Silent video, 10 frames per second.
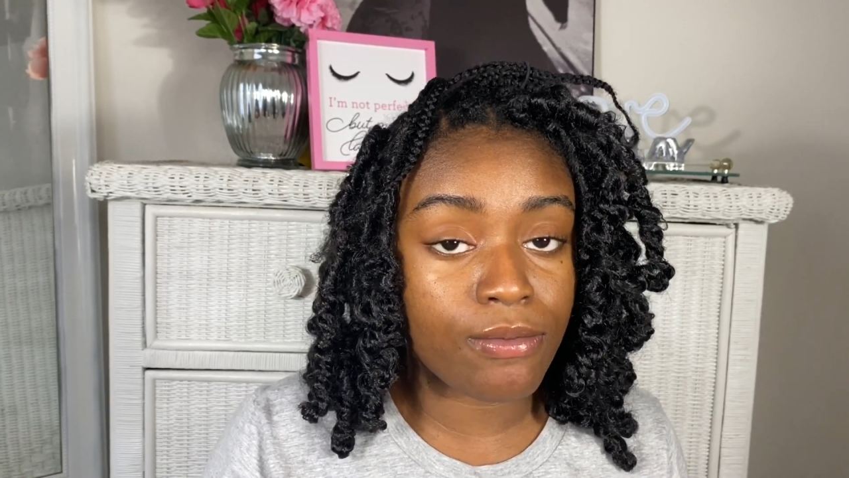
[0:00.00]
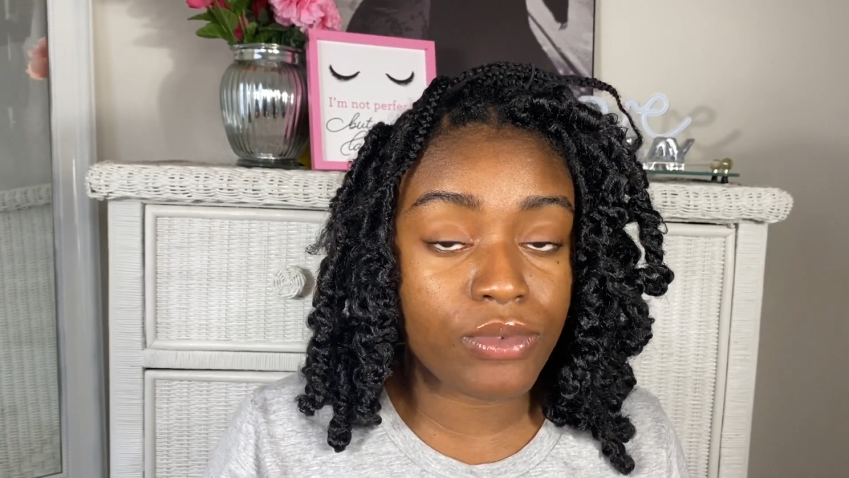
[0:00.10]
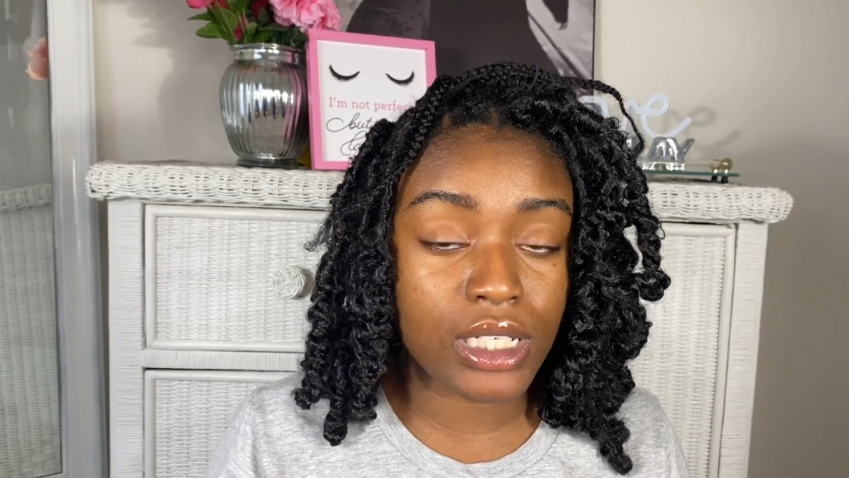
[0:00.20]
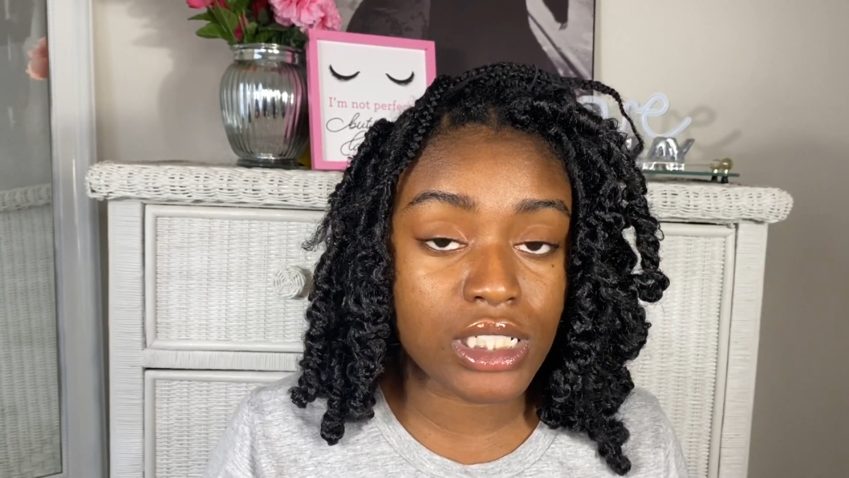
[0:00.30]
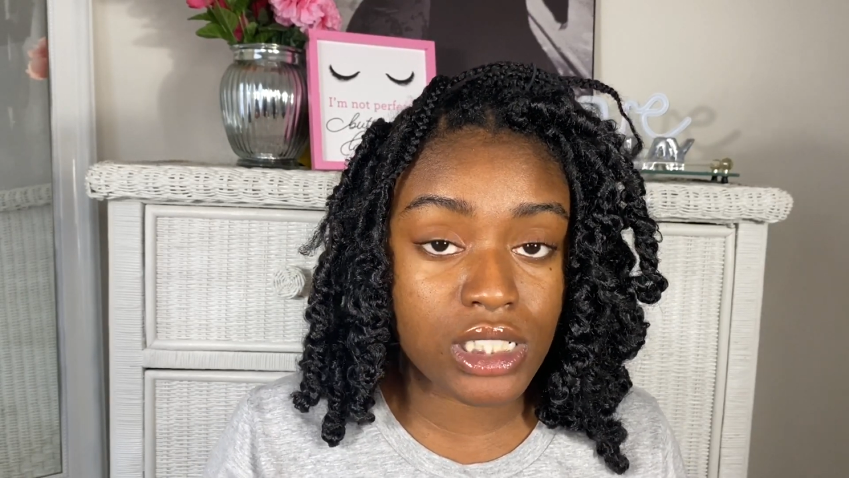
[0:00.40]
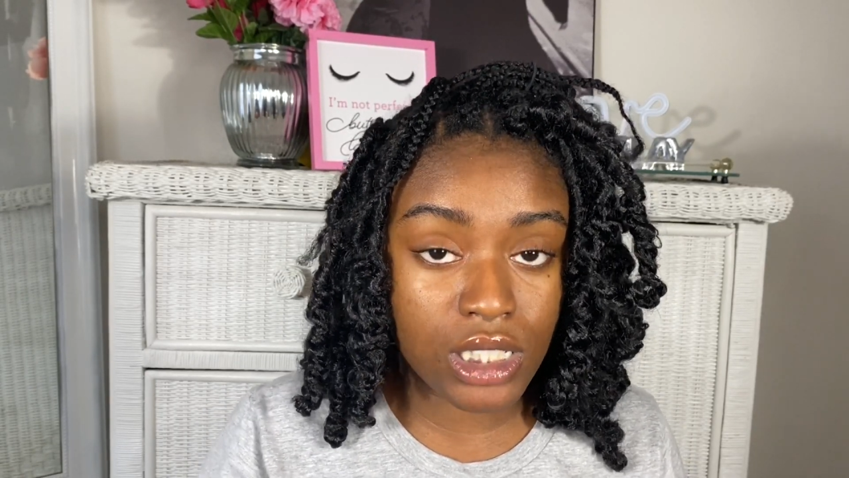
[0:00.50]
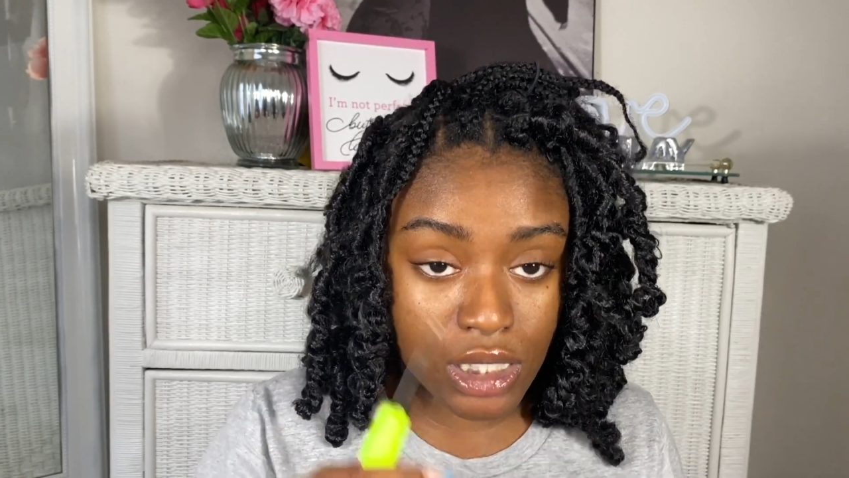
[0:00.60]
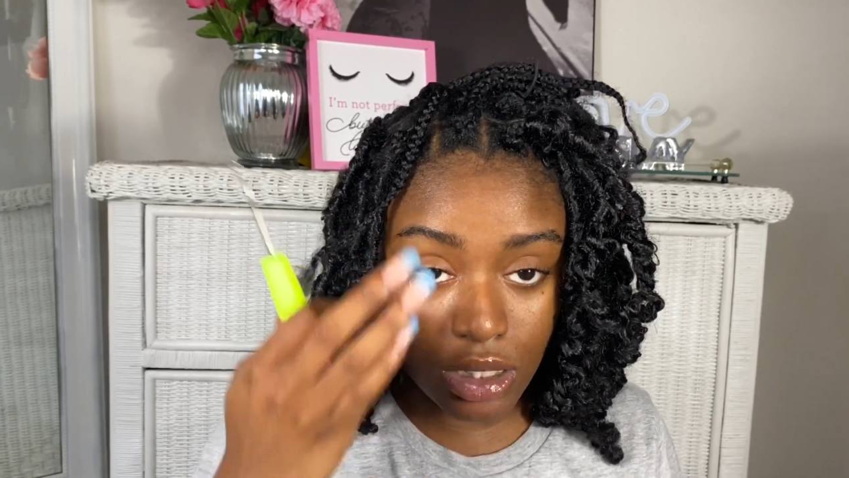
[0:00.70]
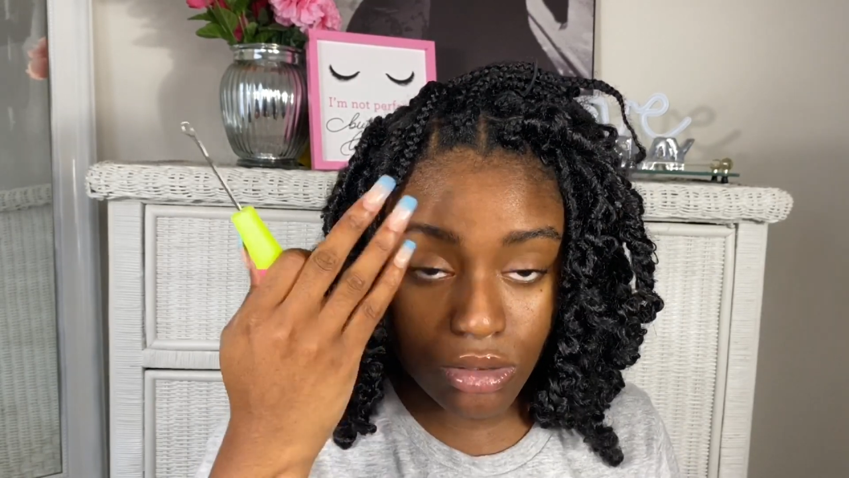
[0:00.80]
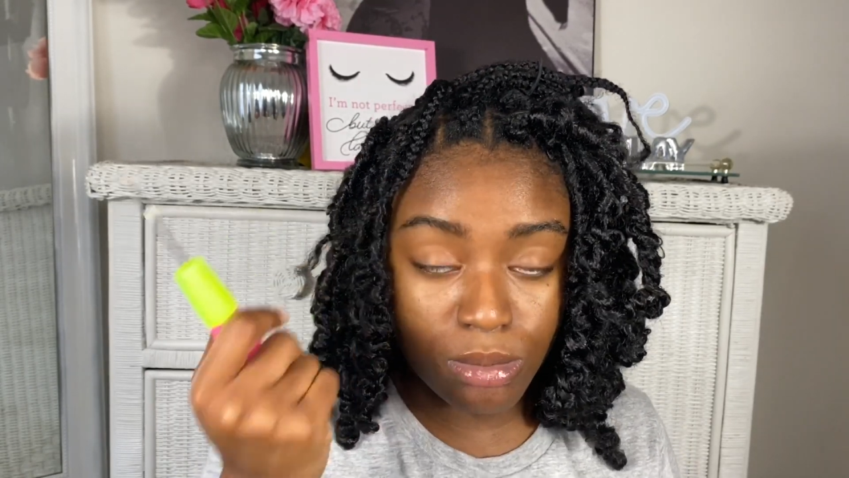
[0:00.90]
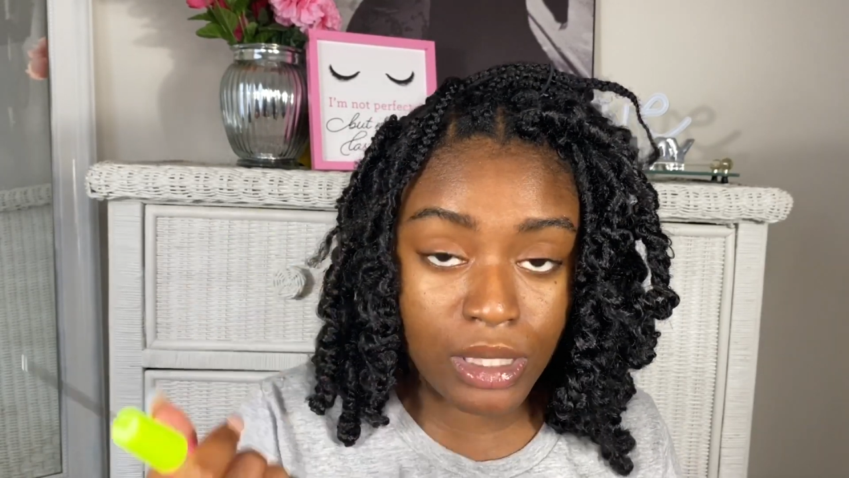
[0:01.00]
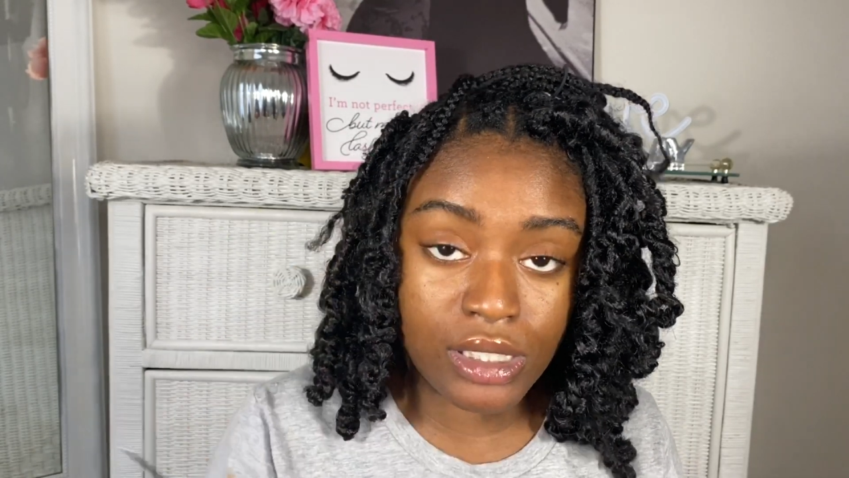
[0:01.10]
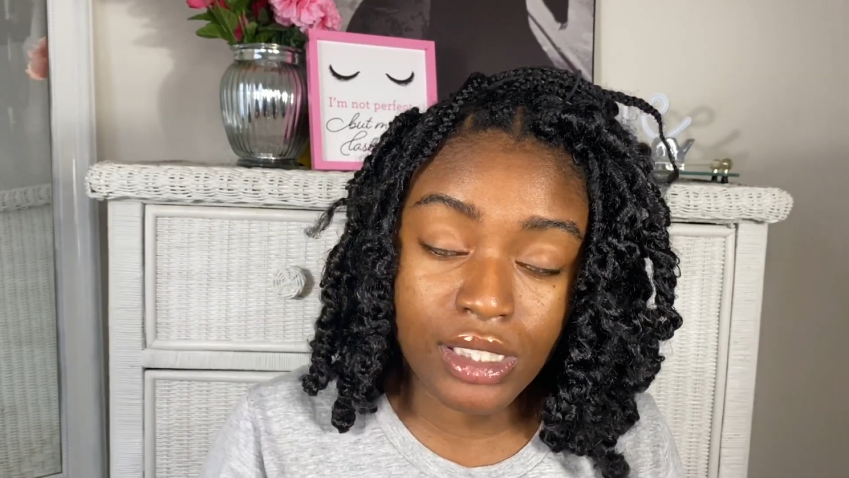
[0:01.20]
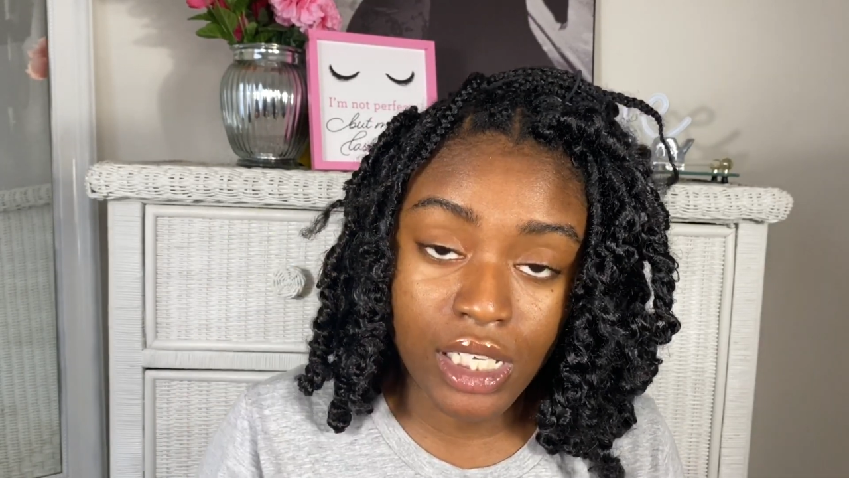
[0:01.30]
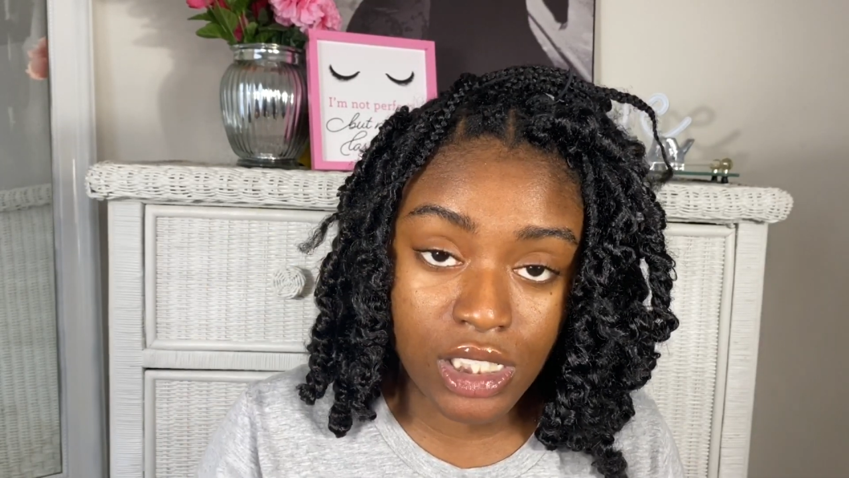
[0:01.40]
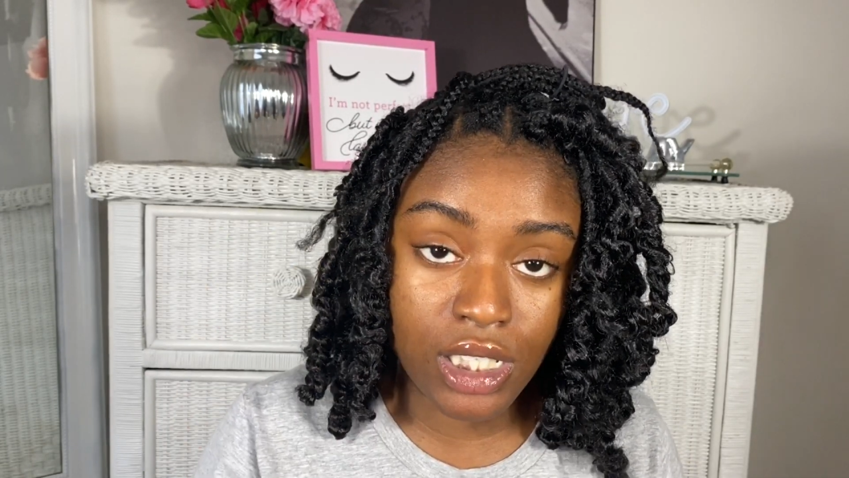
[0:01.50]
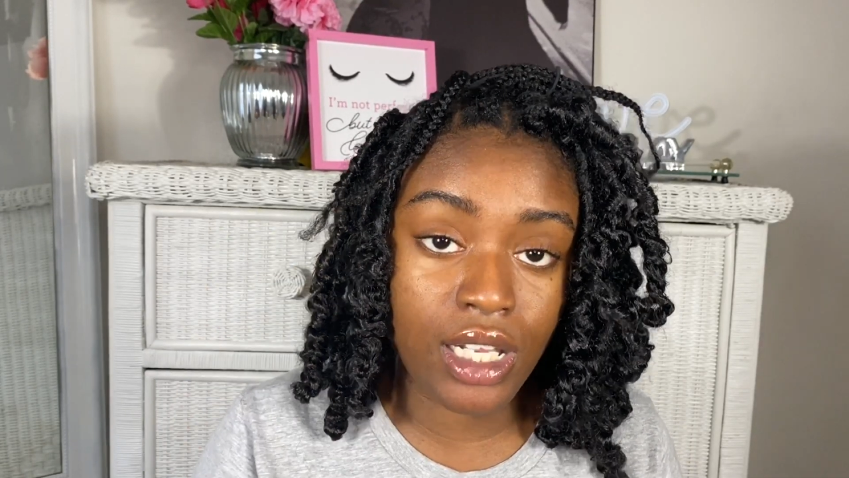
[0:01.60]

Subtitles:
finish this little bit of section